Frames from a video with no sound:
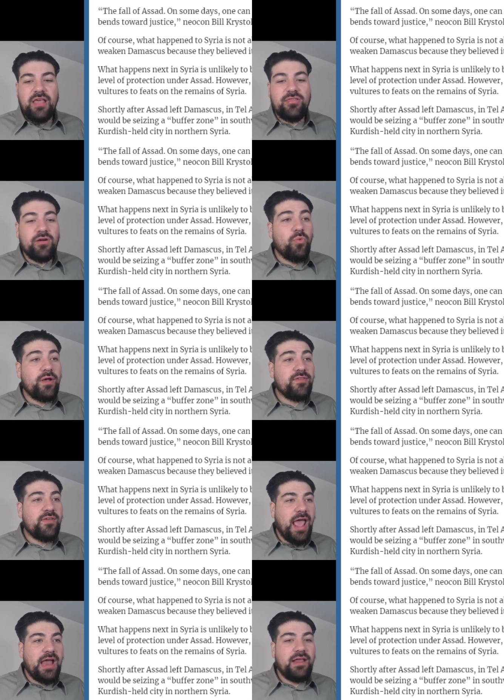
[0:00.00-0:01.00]
there
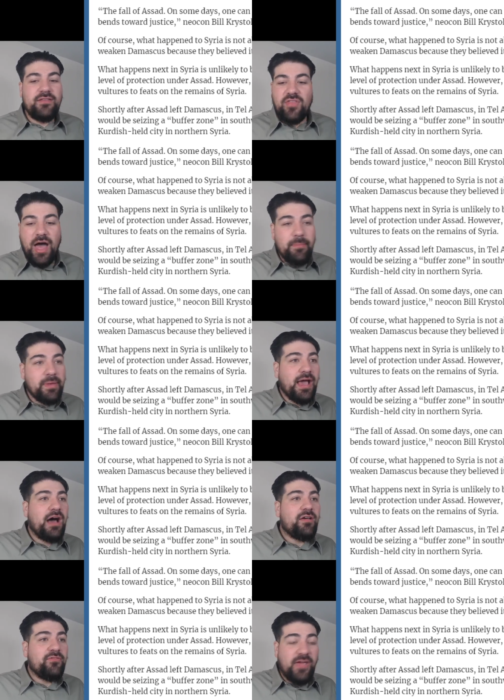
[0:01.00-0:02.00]
wasn't an Islamic
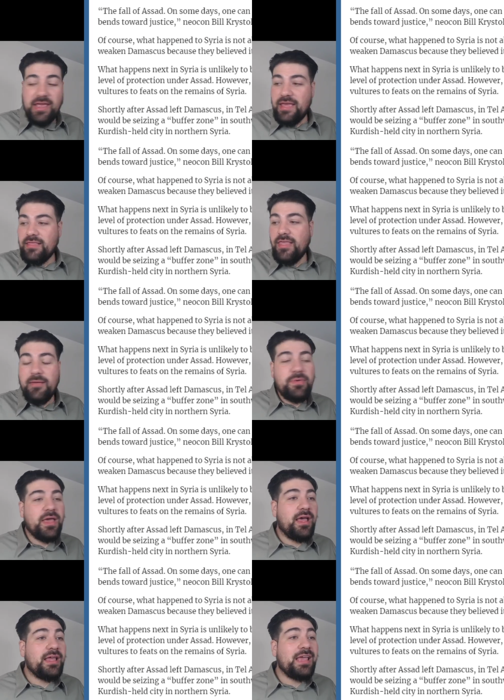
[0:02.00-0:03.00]
caliphate in
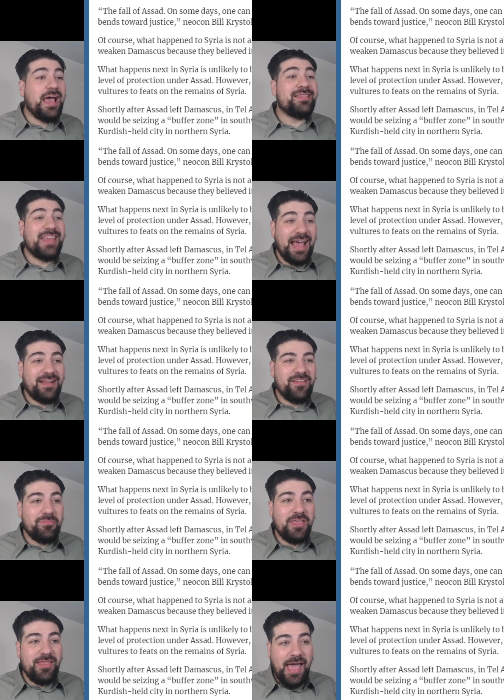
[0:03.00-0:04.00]
Libya, and yet that's
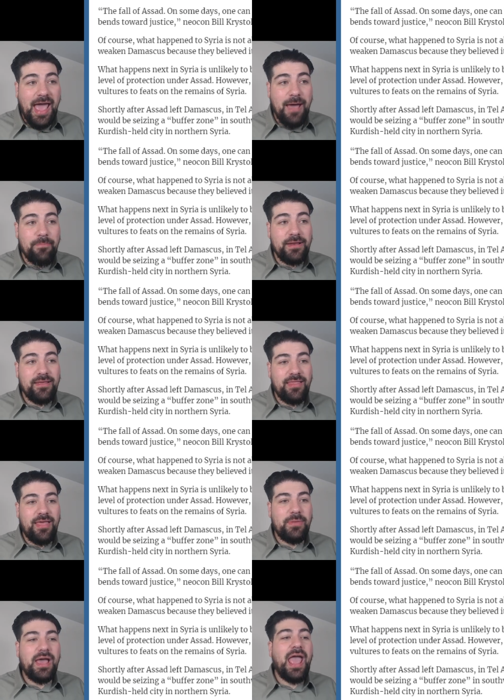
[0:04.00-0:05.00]
something that happened in
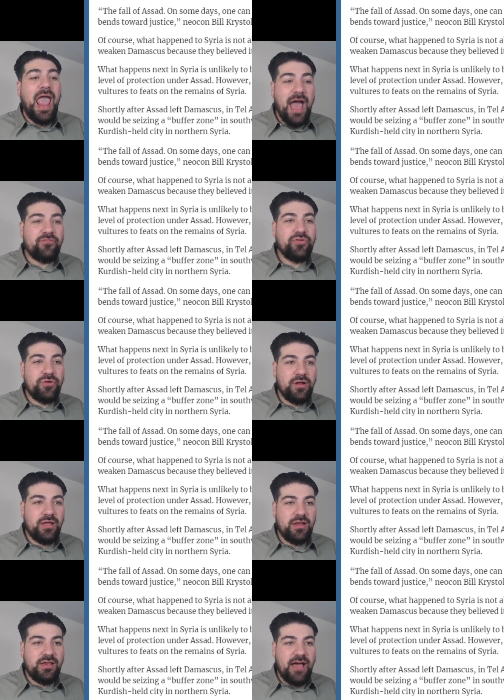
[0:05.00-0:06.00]
Libya after
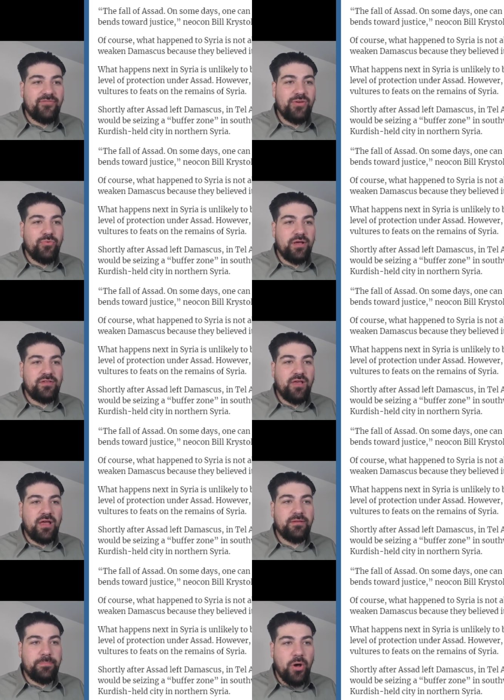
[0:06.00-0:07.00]
Gaddafi was
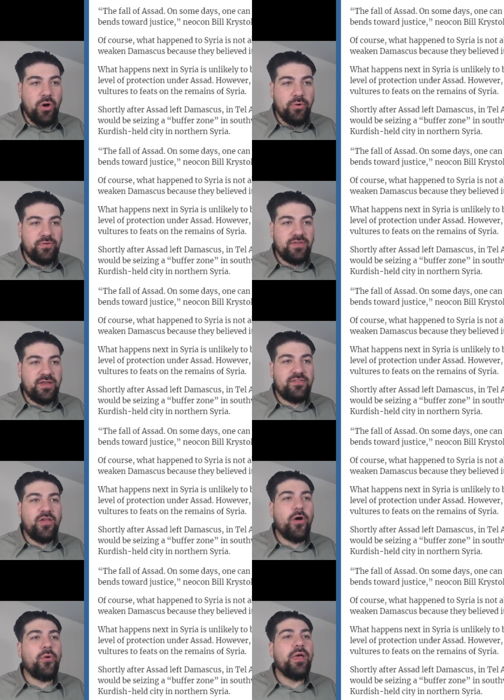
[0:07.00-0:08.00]
deposed. And
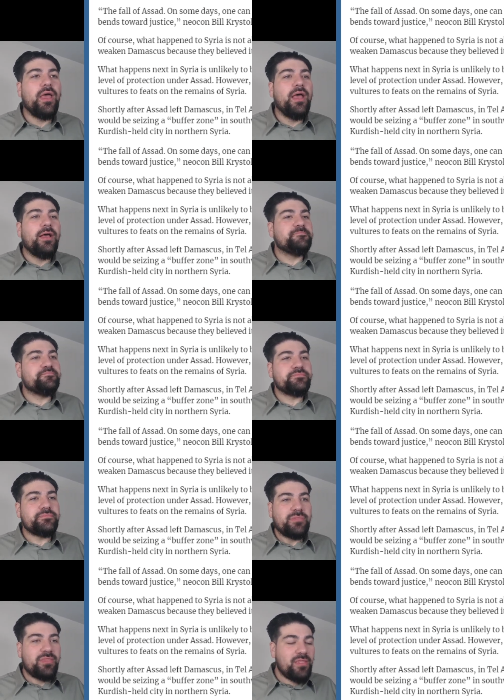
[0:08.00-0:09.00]
so
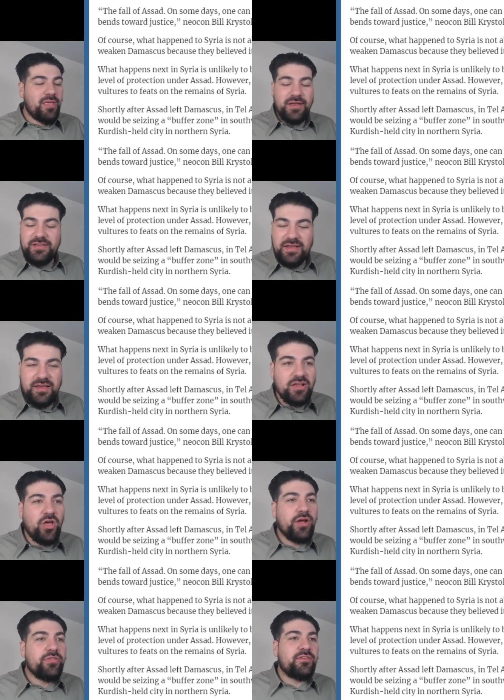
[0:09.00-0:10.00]
to
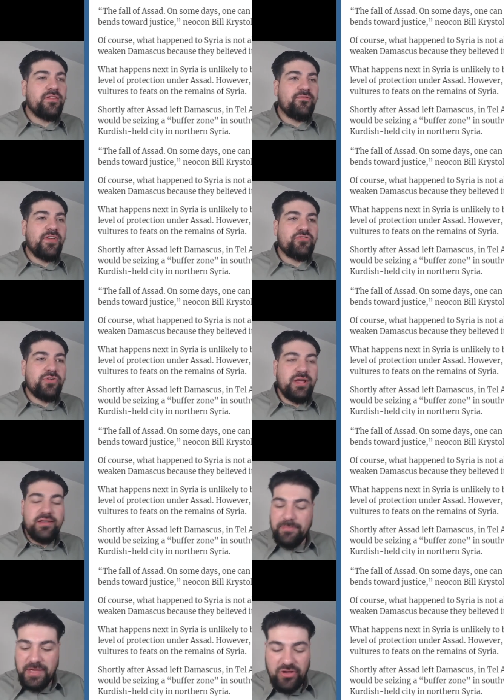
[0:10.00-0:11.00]
declare this a victory,
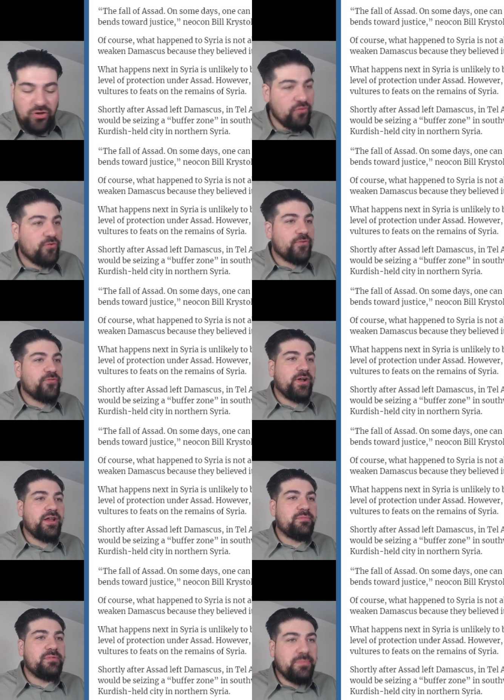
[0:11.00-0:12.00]
to be good for
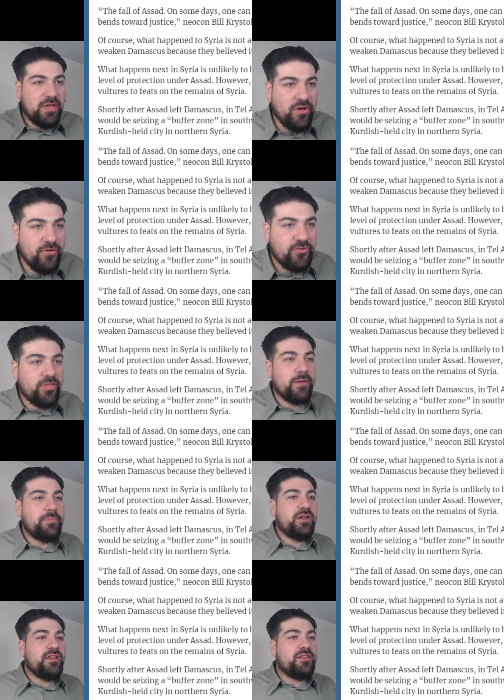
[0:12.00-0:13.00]
freedom, to be good for
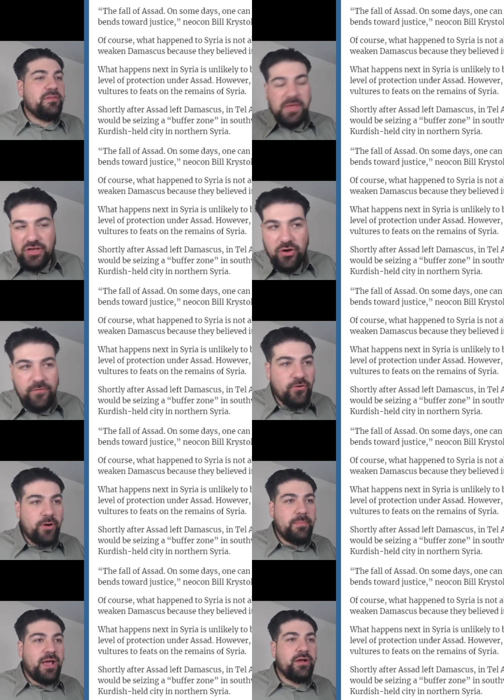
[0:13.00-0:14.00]
liberty, to be good for
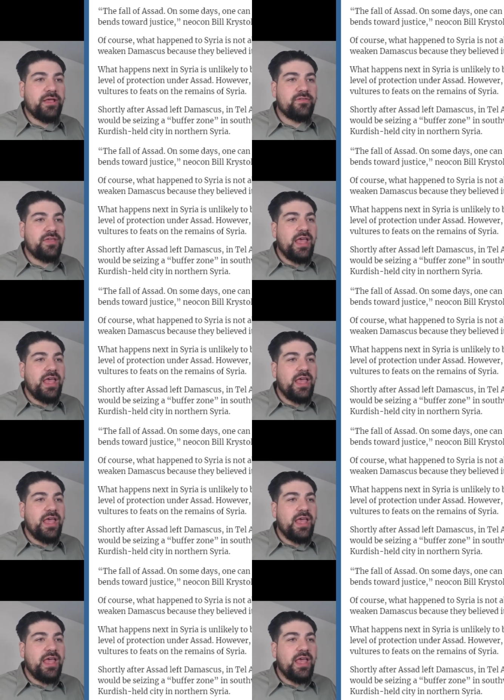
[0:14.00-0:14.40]
Americans